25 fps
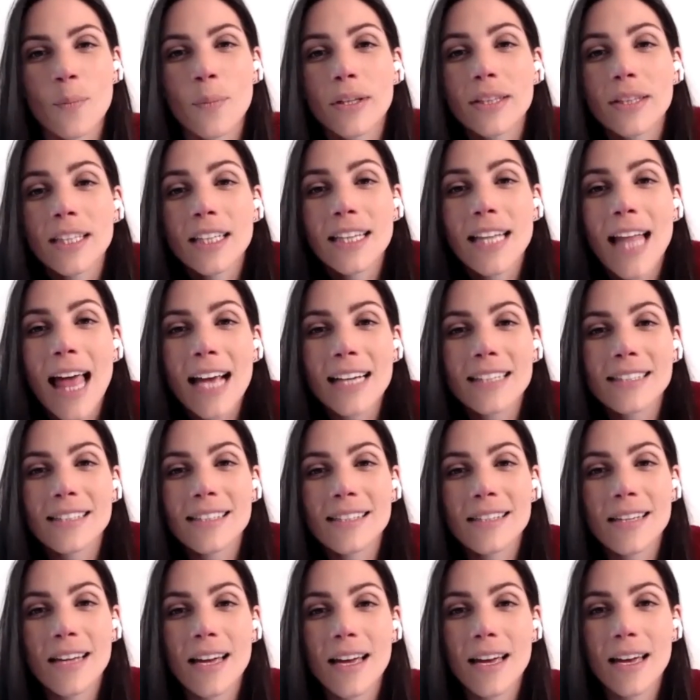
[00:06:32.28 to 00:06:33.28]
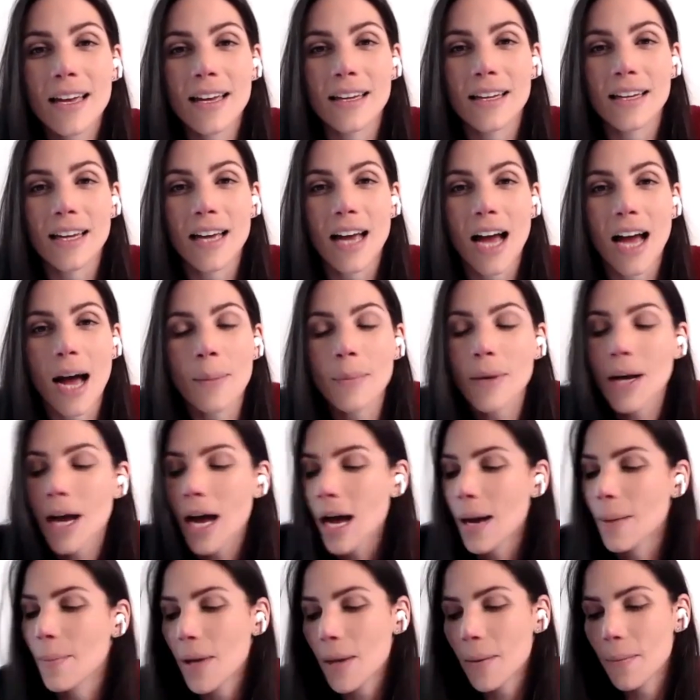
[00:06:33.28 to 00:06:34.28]
But the next day, I'm
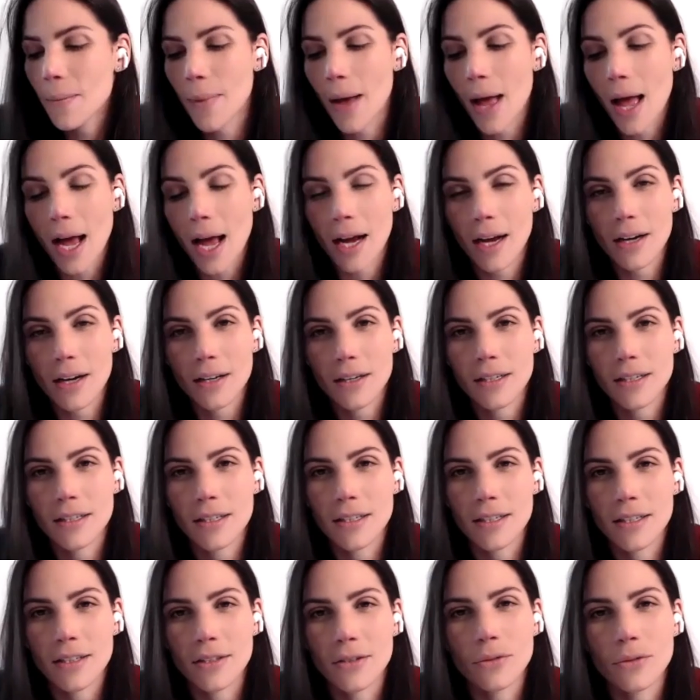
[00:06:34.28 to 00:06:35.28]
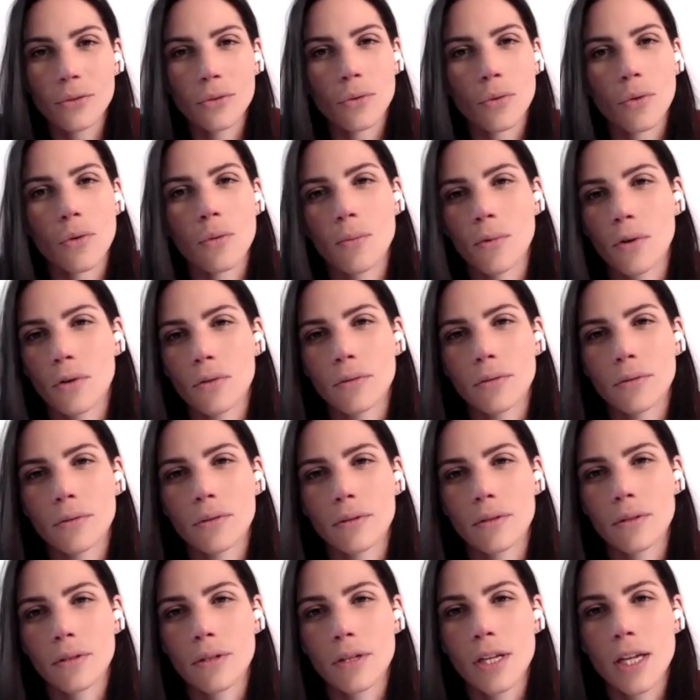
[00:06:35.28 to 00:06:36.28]
coming back to normal.
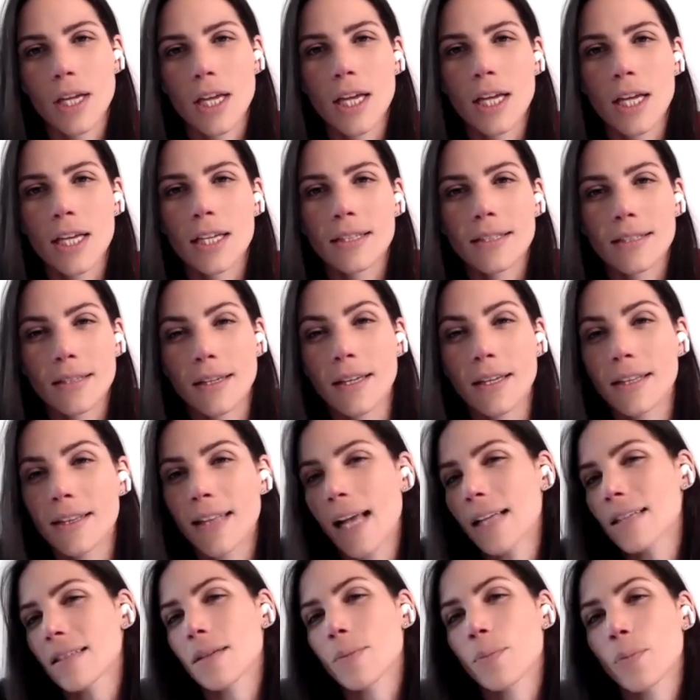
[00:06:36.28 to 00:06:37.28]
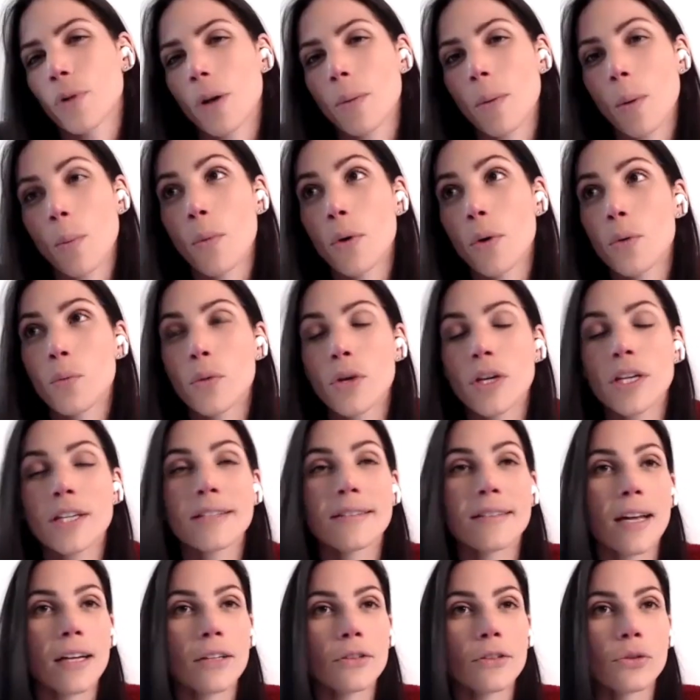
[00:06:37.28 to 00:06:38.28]
See, that's the problem when we
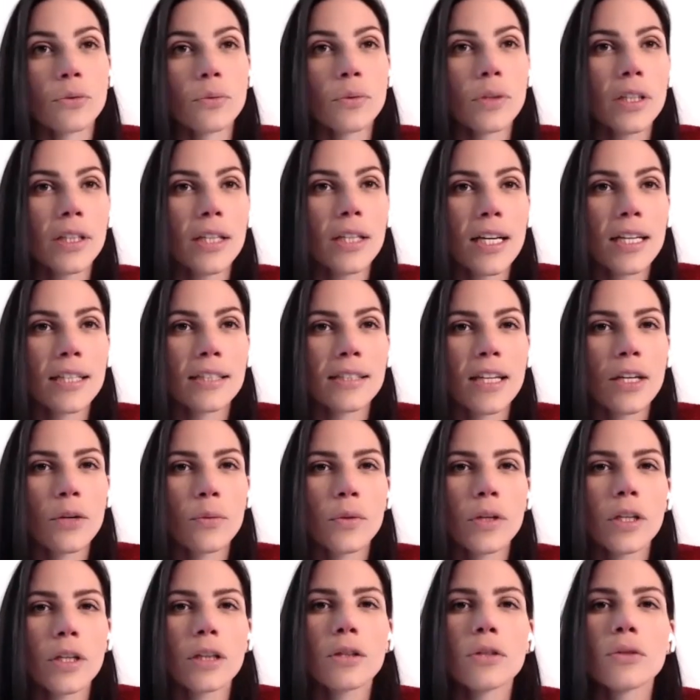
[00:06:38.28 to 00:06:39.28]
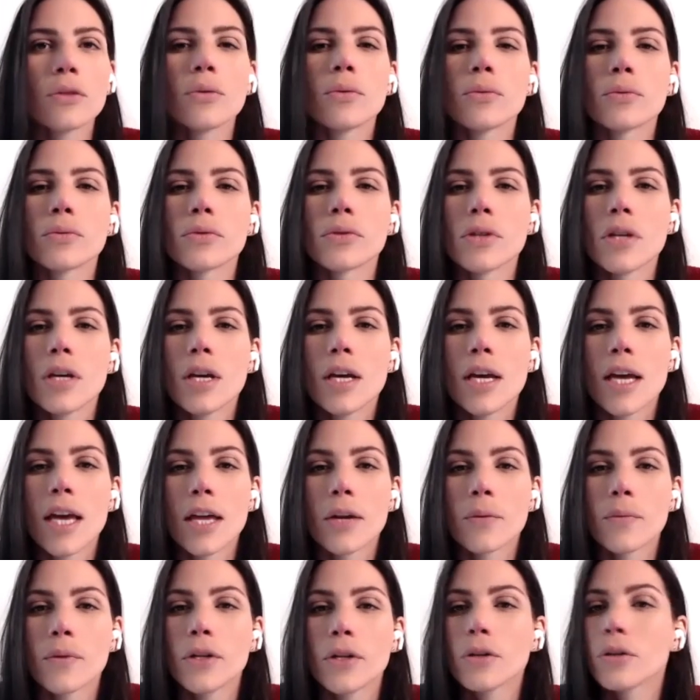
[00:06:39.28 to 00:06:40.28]
start doing this and we lose
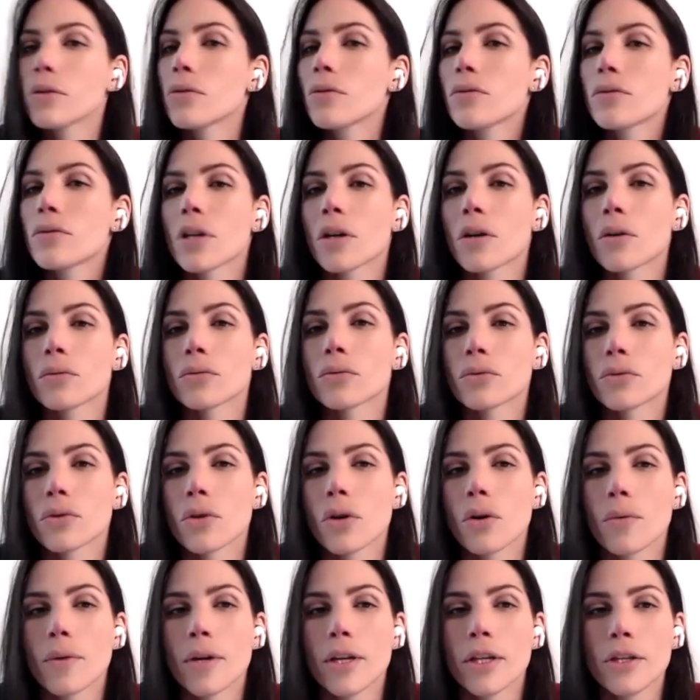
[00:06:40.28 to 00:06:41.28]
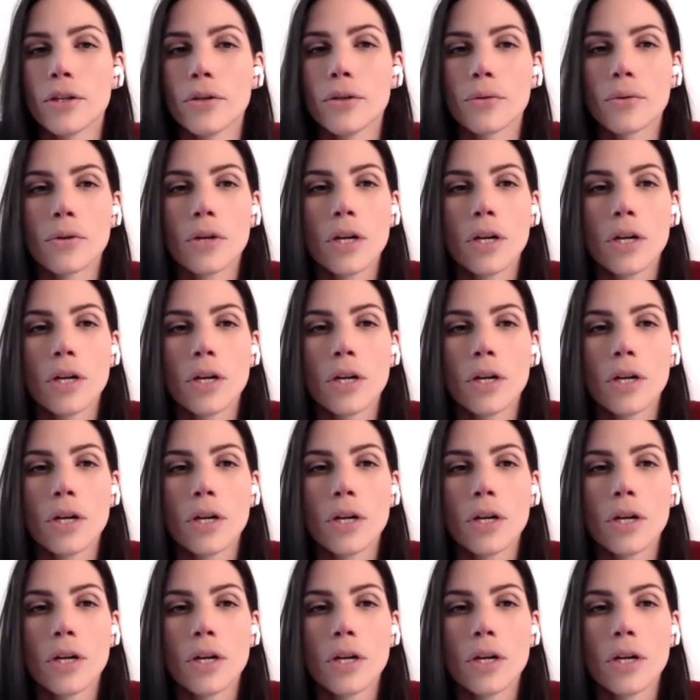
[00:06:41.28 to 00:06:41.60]
the control. And